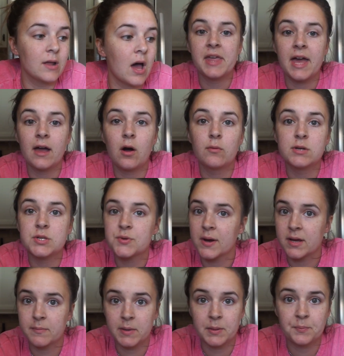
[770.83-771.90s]
They always
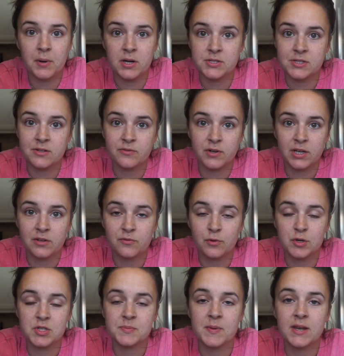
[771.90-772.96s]
recommend positive
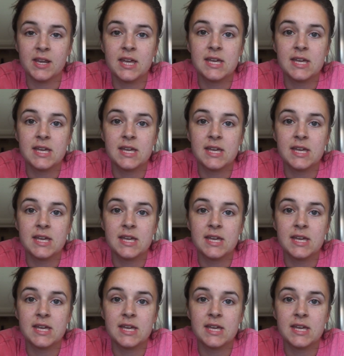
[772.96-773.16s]
reinforcement